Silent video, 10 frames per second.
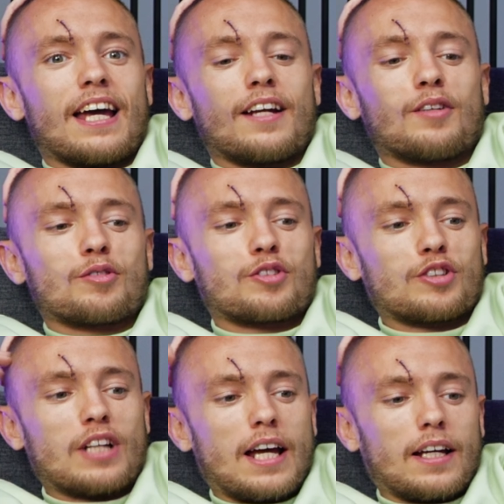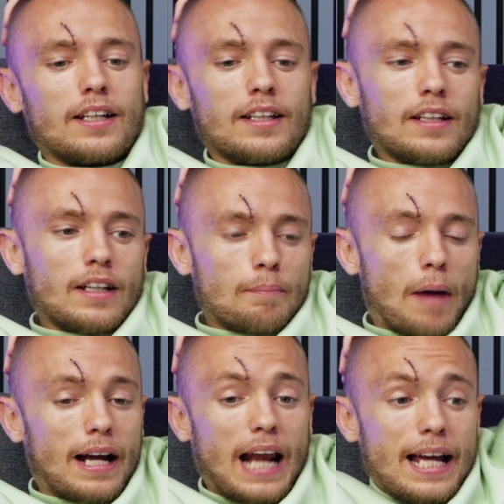there, and it was just like.
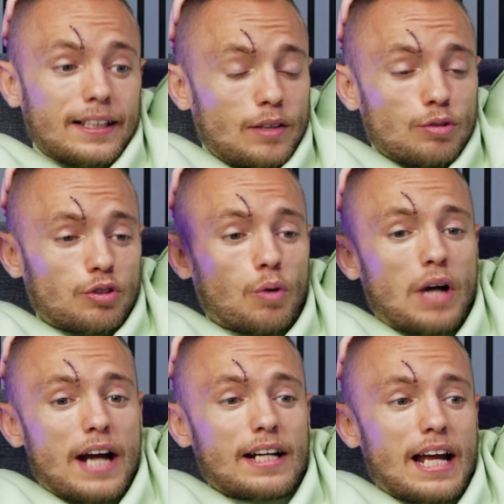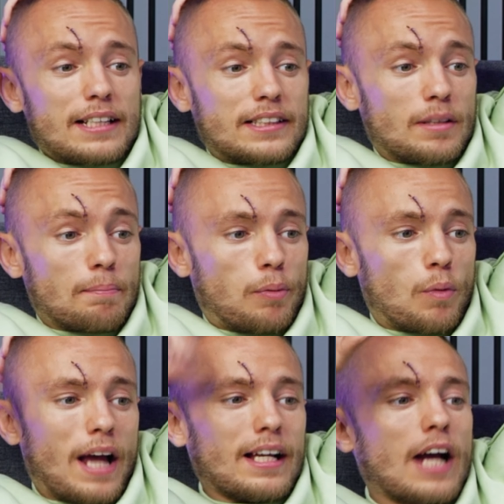But I liked it. It was so kind of like
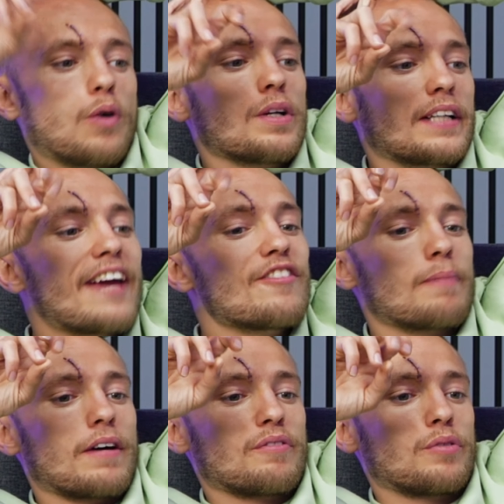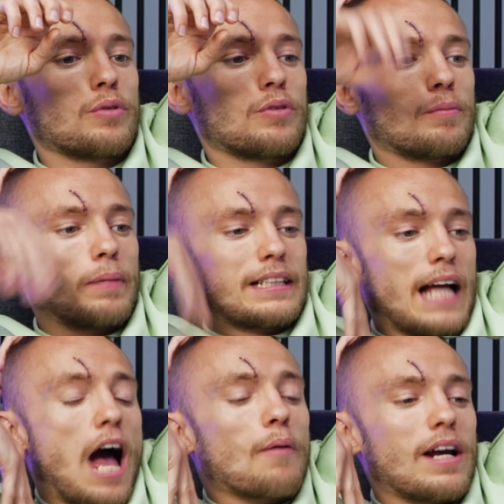simple. I, I call it caveman food, but it's
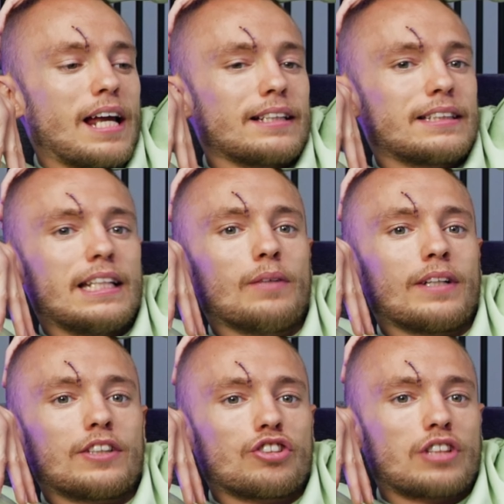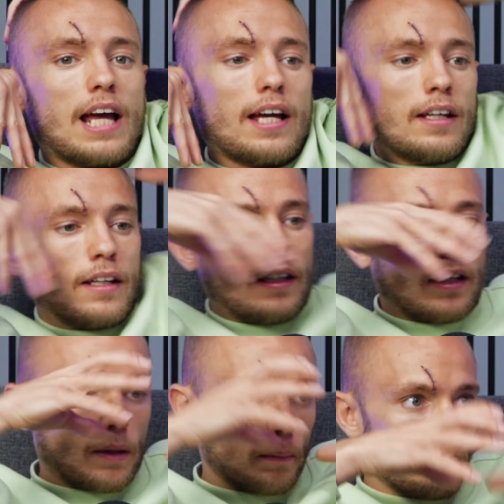like how I like to eat when it's just like
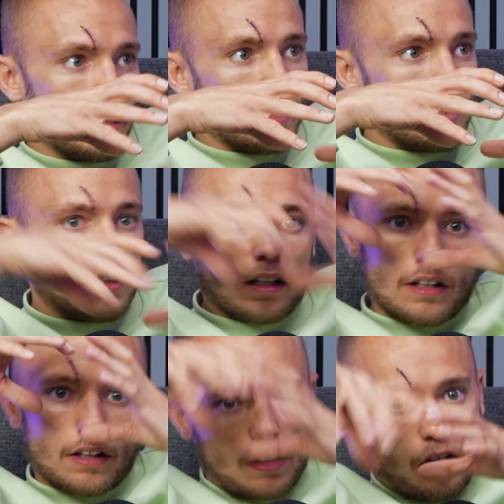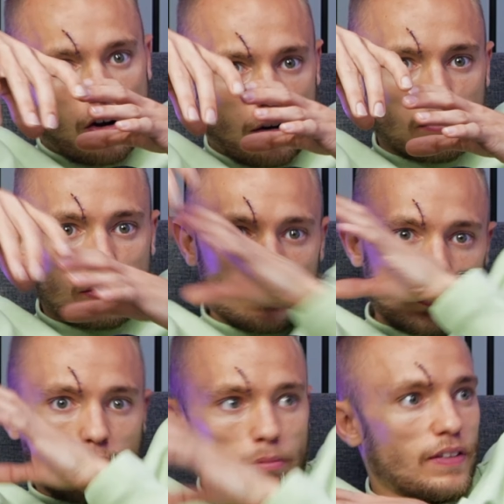me carbs, some